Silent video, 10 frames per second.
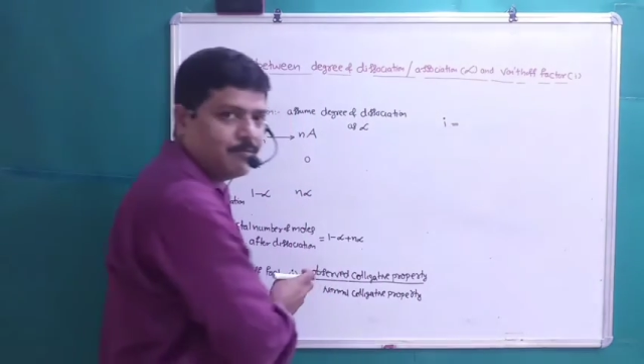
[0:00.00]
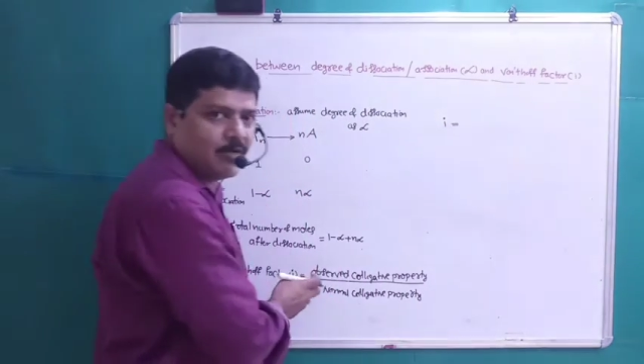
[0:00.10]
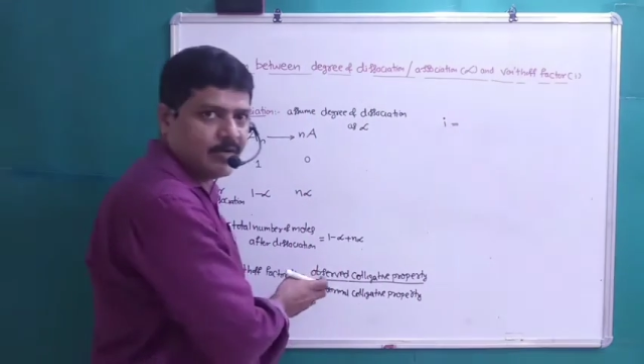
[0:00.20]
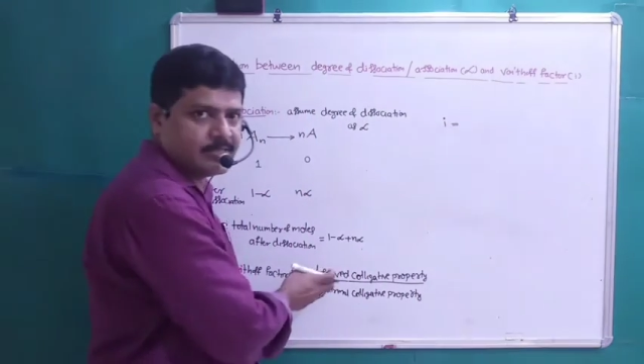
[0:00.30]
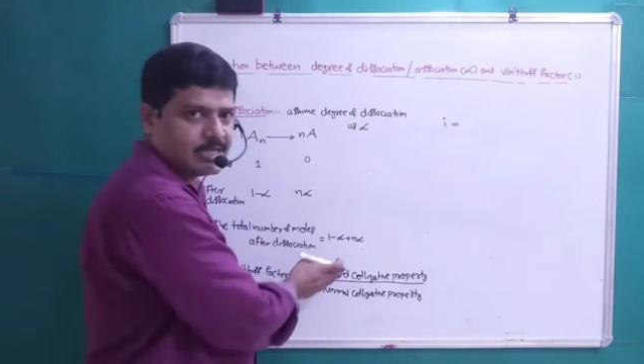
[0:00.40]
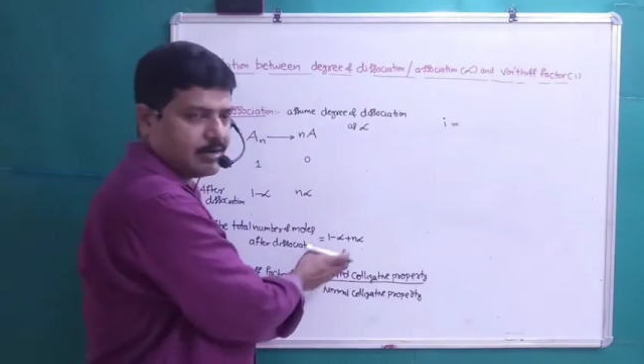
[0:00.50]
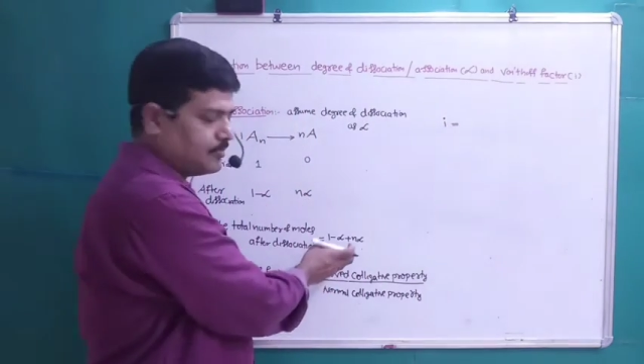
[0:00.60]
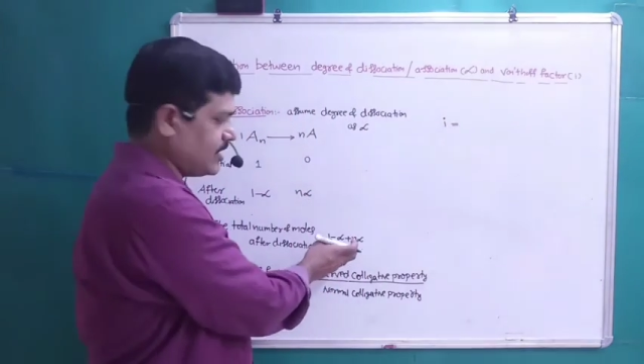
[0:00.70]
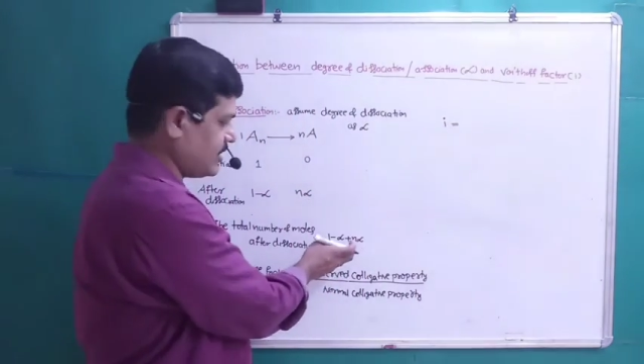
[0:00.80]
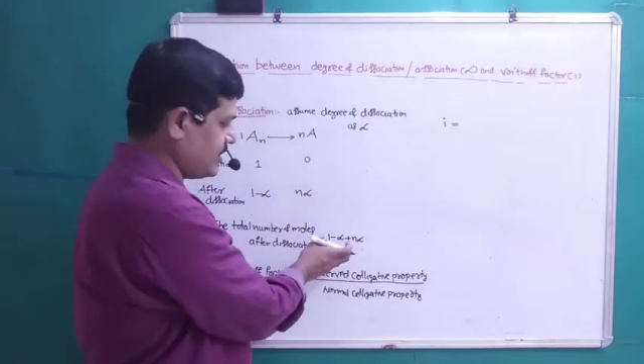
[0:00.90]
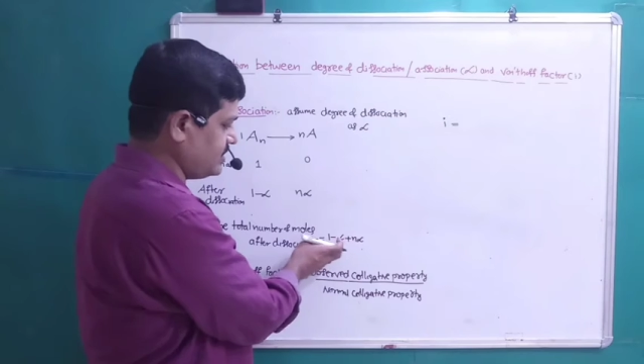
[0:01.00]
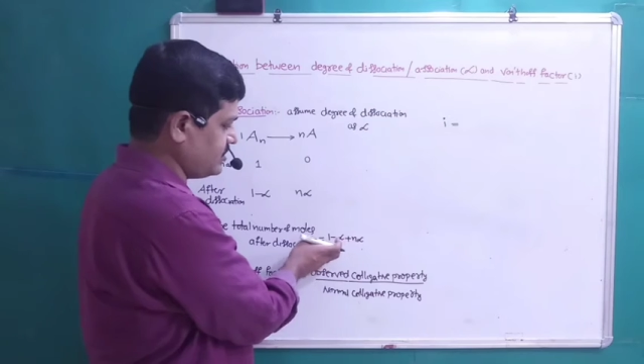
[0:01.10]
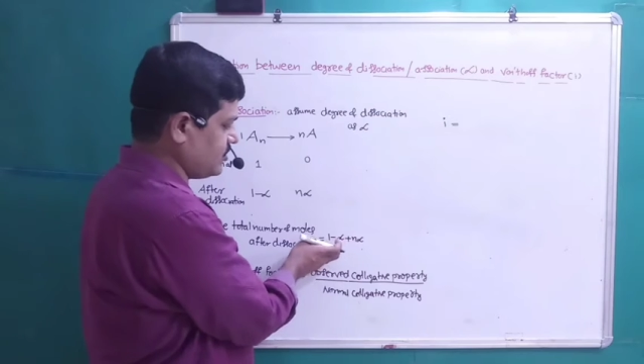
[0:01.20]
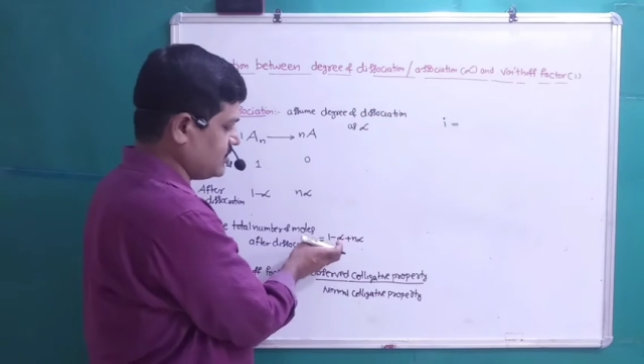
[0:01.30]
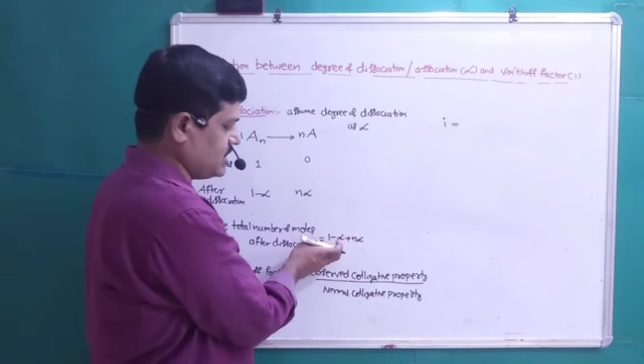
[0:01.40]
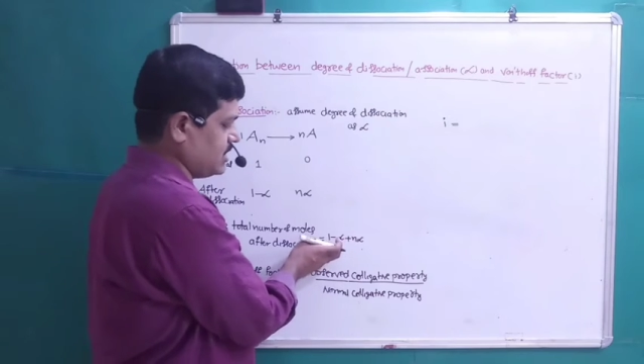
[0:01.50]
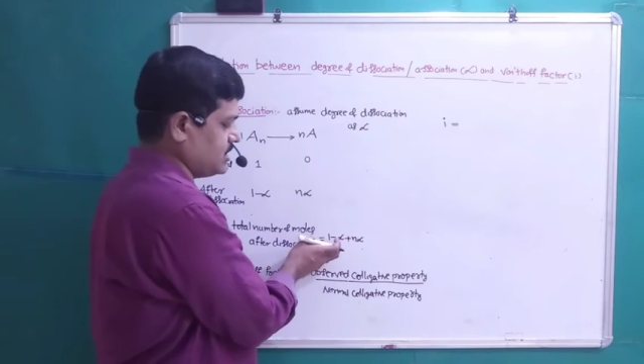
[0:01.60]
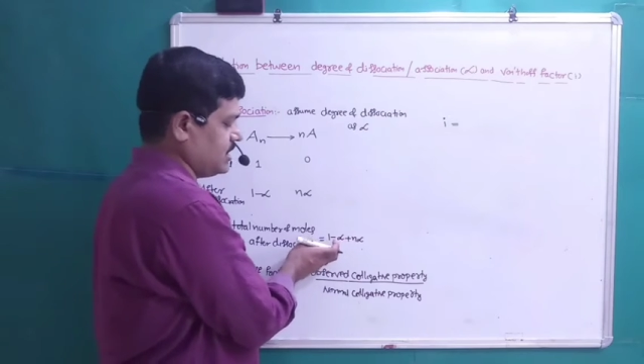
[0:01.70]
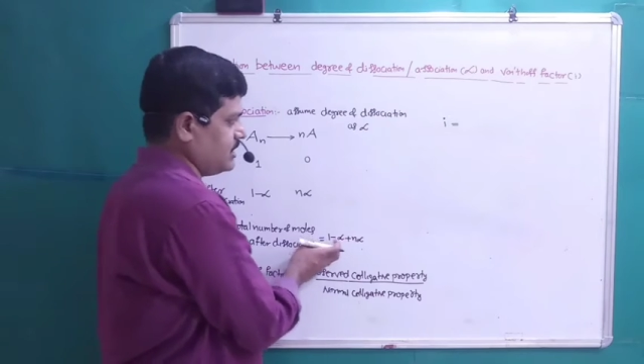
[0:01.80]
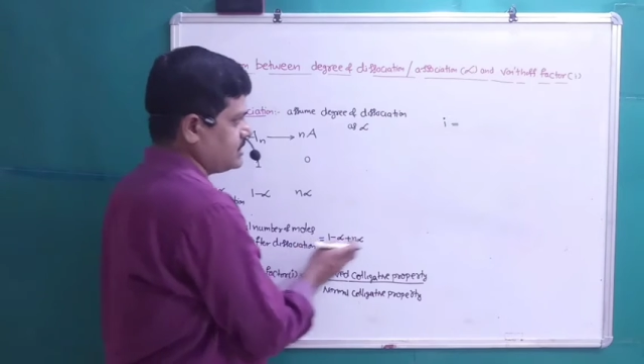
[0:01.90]
moles after
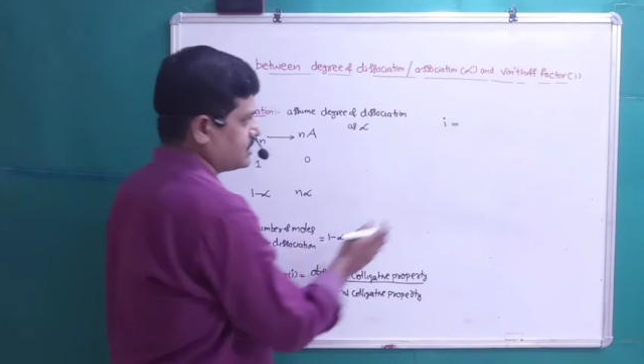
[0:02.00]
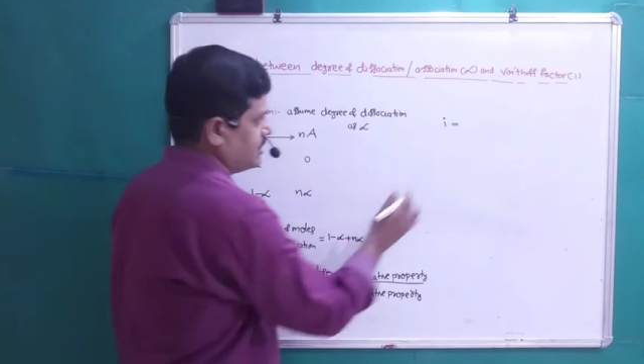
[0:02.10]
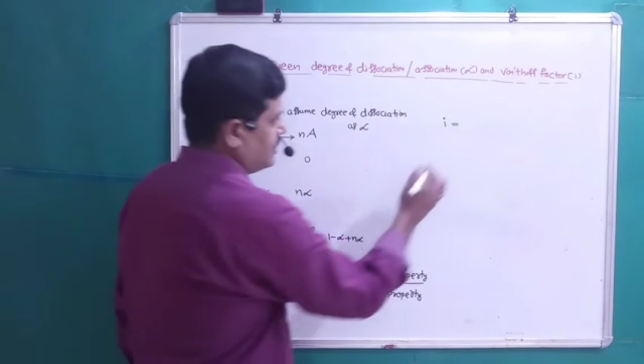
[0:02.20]
dissociation is